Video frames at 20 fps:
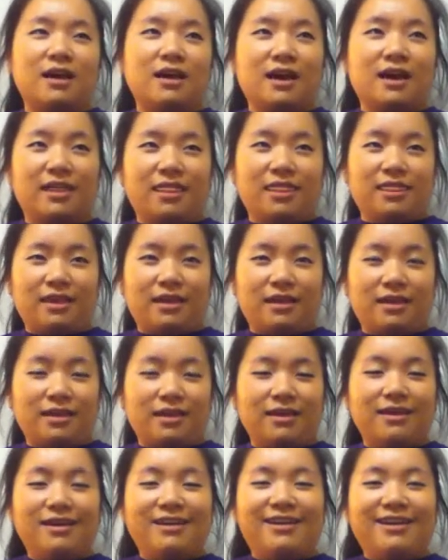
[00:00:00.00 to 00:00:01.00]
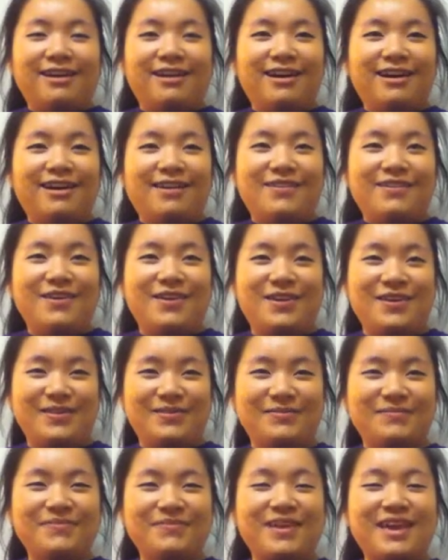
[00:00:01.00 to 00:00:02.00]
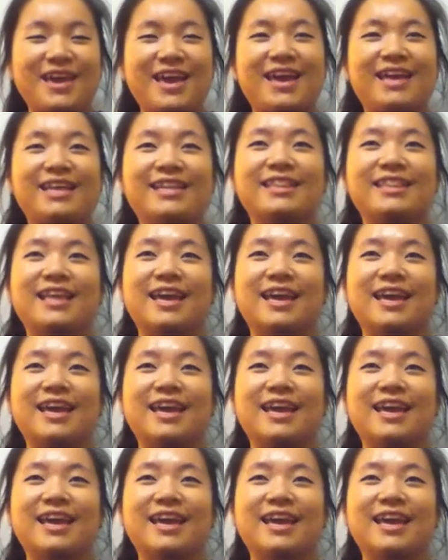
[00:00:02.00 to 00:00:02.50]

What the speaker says: I think, and